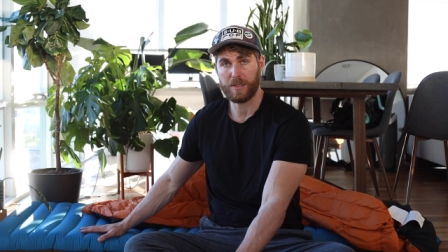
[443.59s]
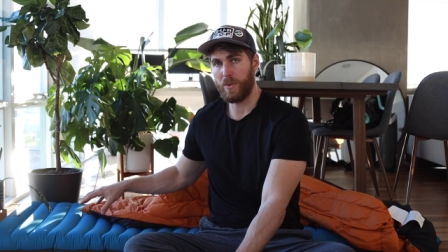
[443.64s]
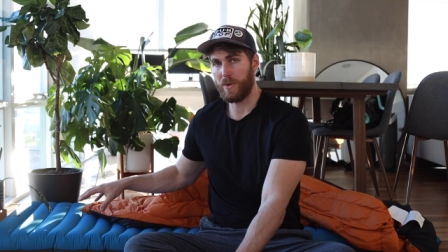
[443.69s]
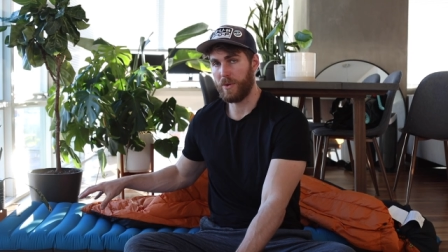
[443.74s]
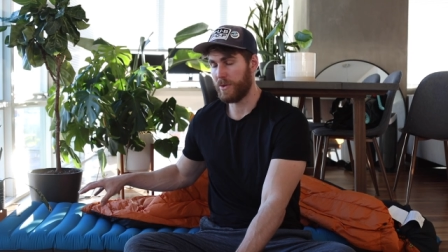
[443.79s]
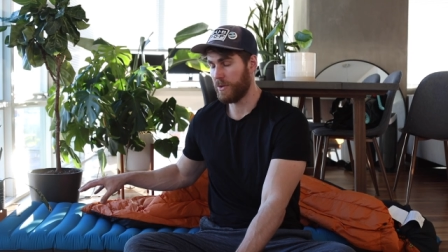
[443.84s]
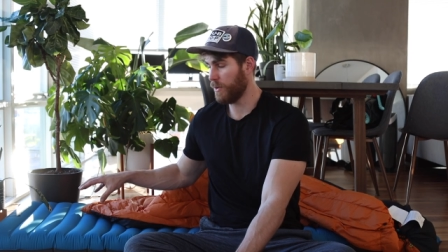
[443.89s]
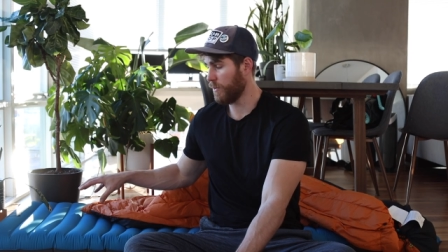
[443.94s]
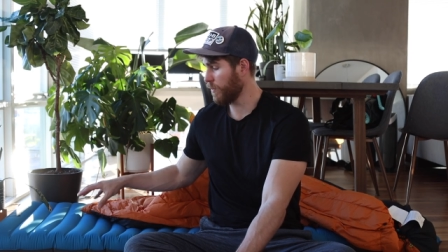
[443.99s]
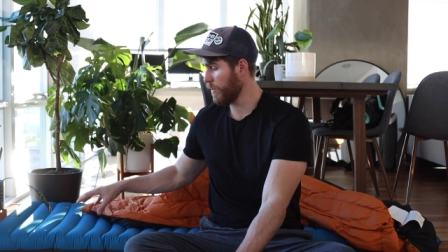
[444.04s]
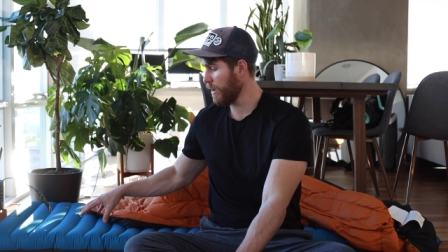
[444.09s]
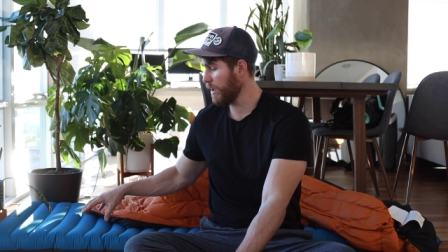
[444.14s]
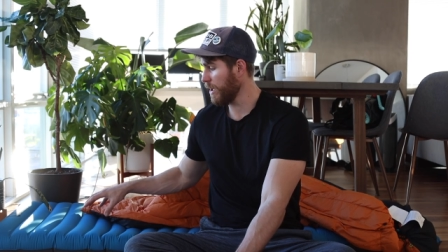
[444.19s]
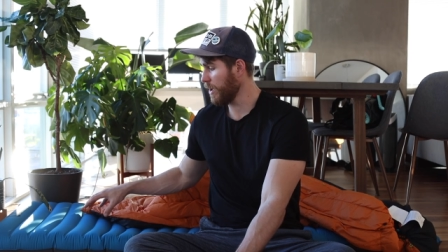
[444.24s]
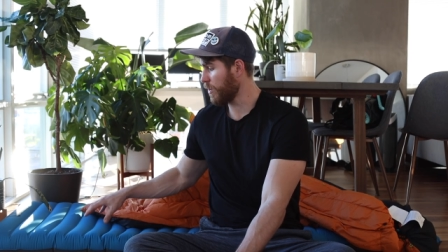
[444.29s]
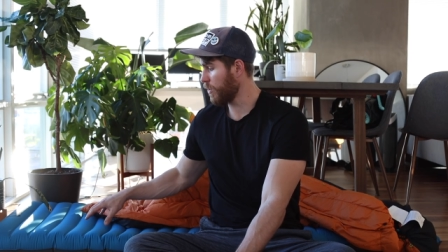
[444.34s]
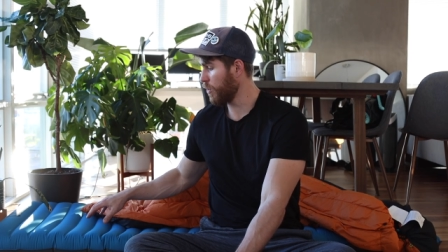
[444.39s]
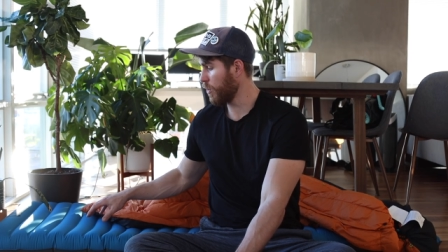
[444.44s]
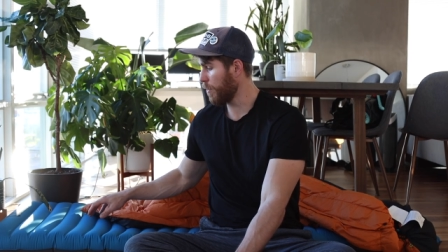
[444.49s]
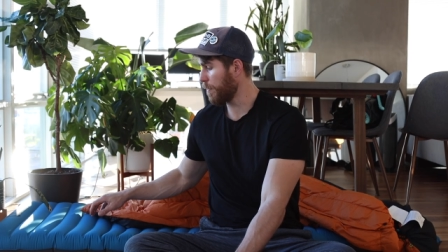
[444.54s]
Well, the really
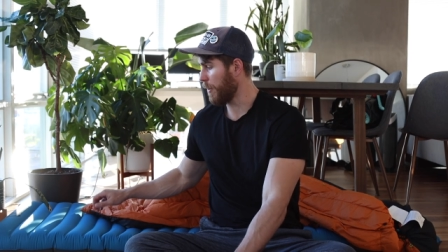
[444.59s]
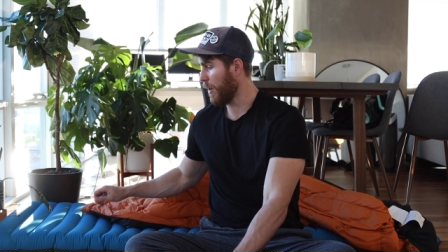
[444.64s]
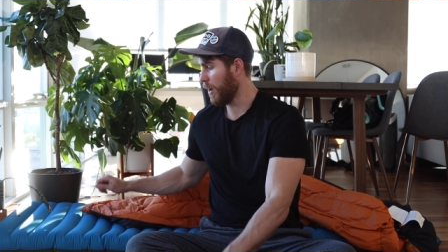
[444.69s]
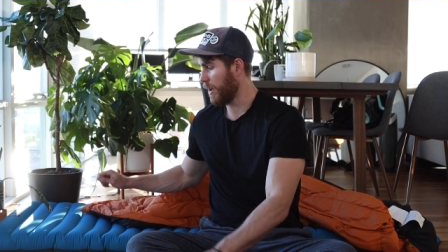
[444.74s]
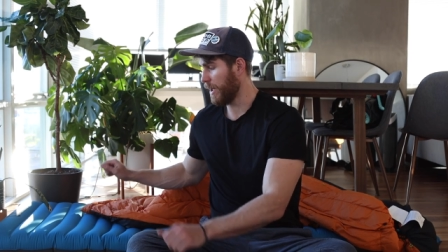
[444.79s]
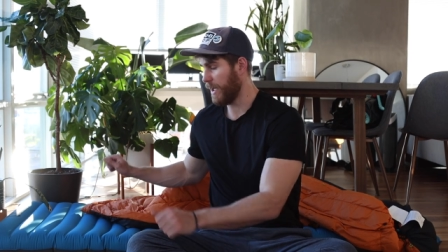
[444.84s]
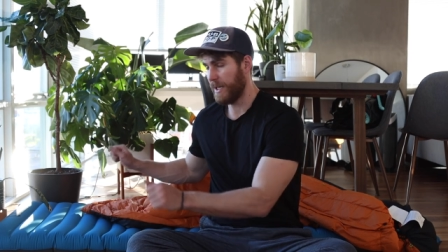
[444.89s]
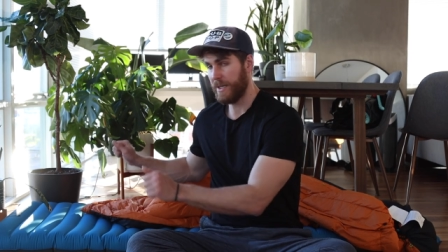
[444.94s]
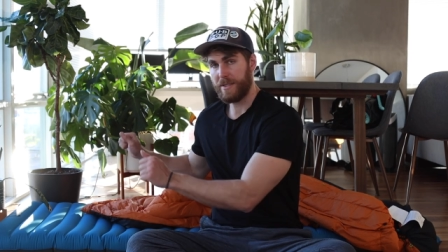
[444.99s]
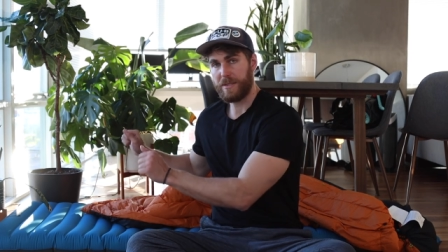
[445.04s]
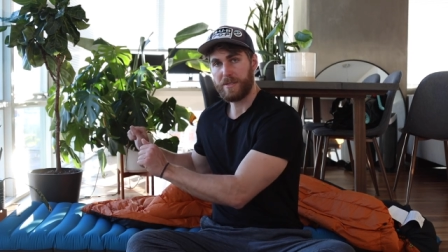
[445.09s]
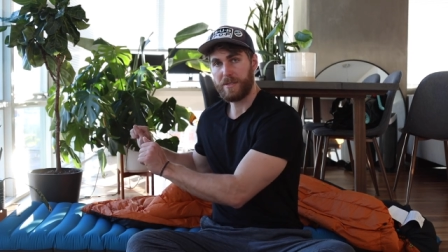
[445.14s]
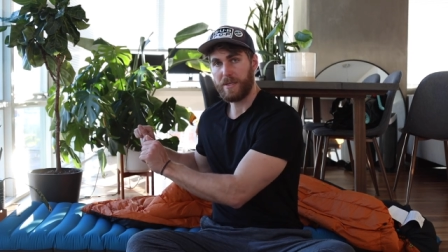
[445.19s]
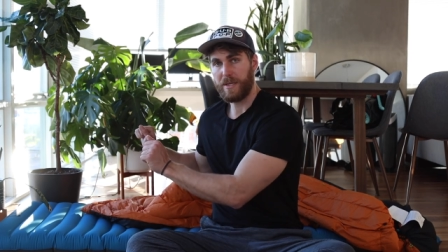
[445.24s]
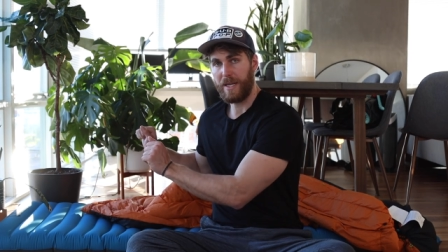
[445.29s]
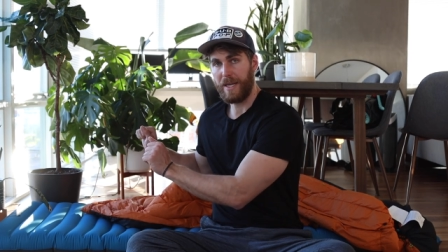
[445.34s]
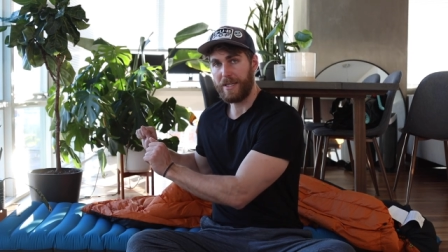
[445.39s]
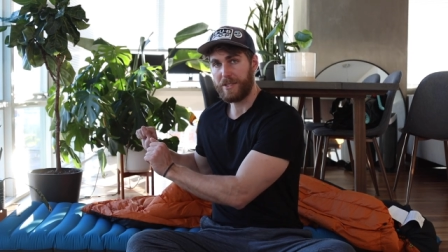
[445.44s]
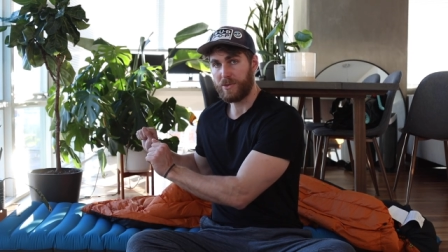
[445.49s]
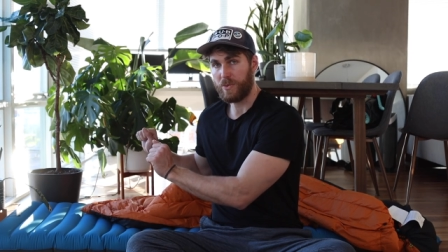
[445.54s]
cool part is
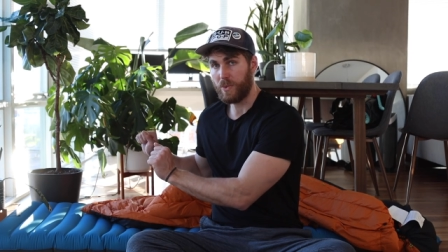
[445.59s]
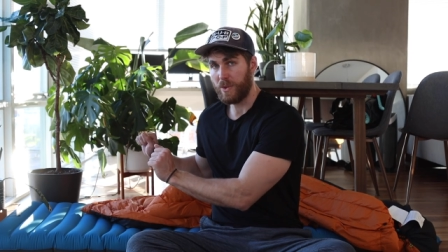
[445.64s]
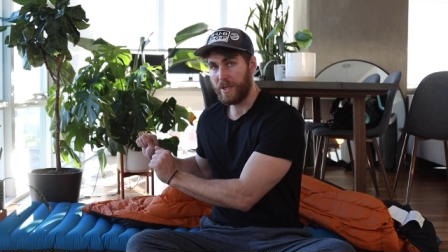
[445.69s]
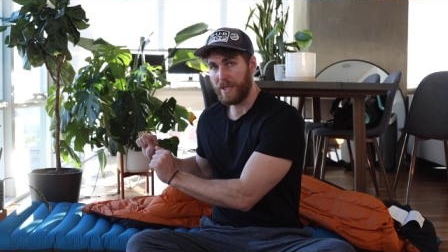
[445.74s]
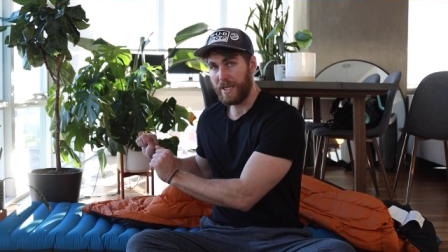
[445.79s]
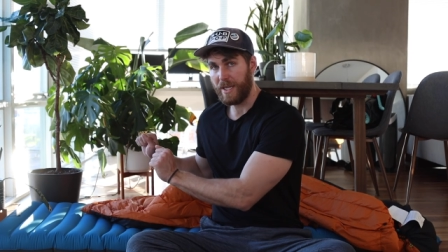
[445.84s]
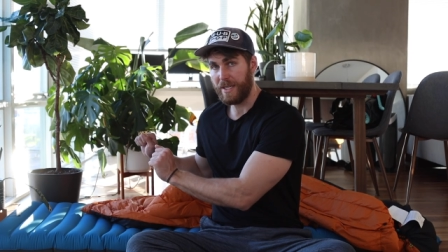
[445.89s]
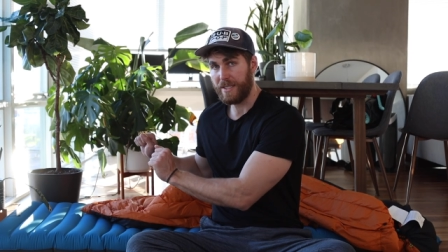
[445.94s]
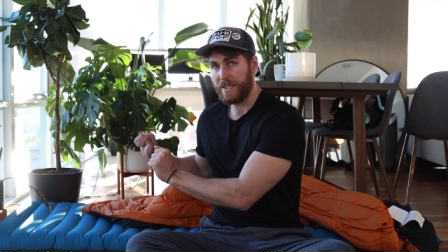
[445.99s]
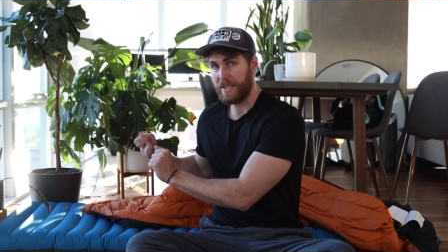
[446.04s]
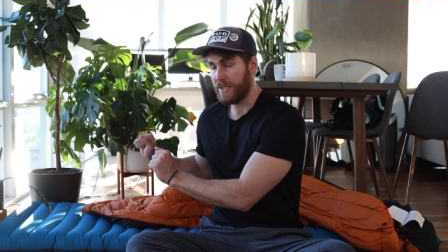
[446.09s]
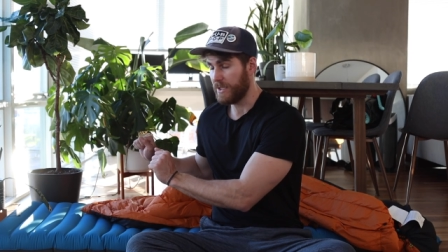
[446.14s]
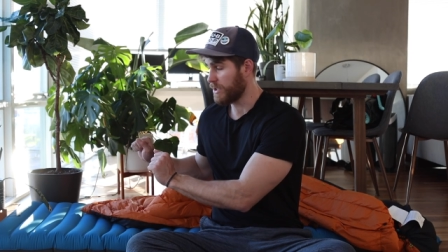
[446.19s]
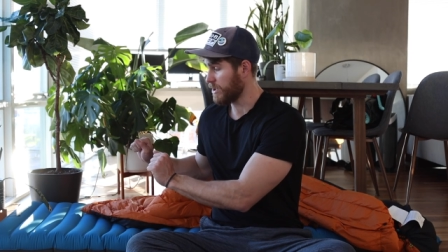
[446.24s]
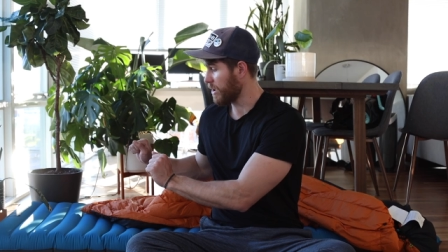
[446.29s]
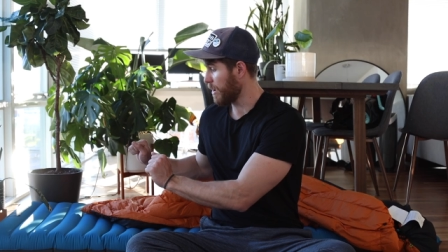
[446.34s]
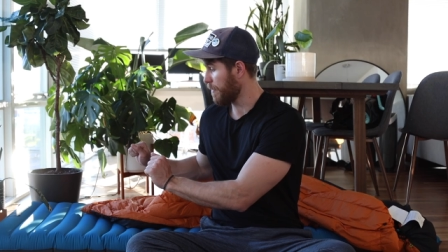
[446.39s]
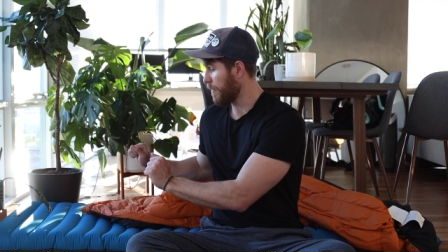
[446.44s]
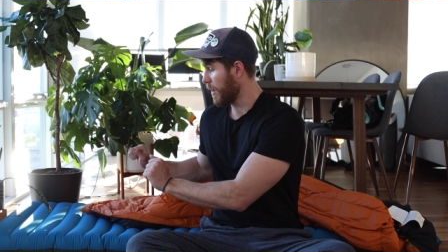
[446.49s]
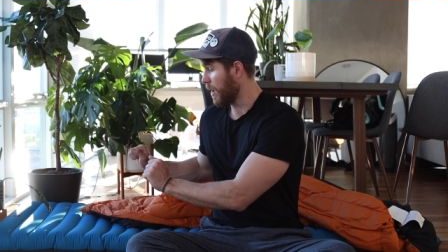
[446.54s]
it's really easy to
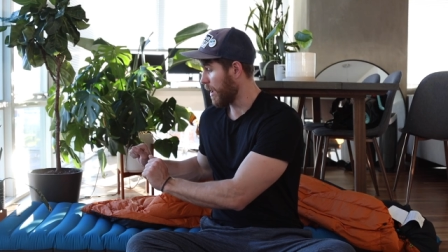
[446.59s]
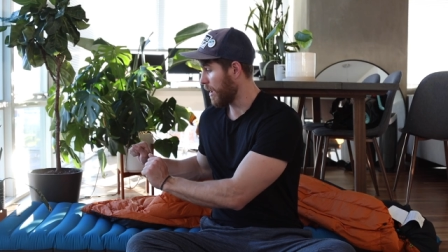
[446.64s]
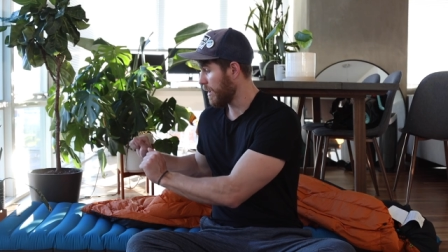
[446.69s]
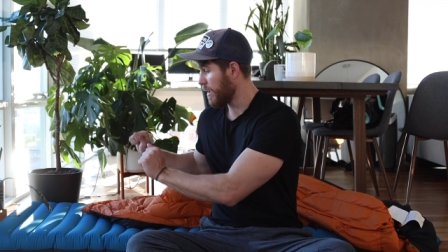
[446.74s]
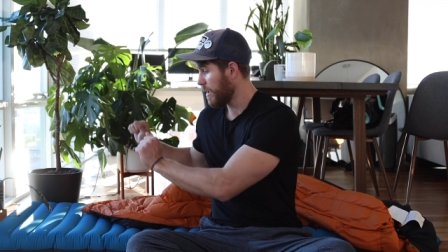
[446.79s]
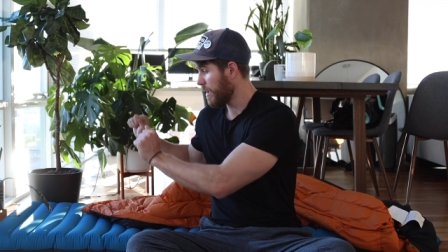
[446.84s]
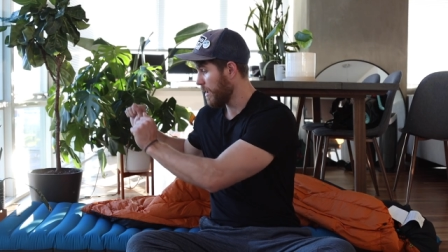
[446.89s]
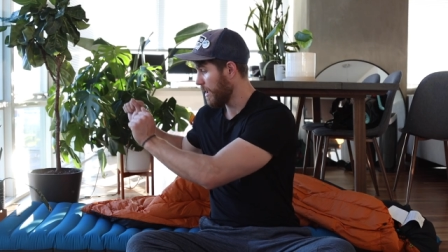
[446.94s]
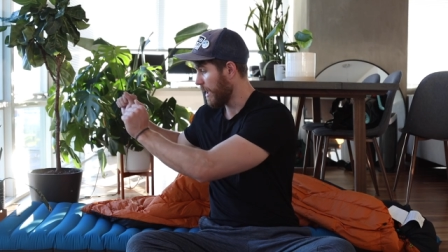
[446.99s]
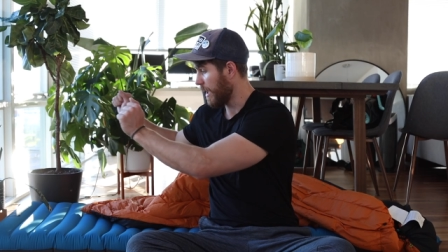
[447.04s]
slip on.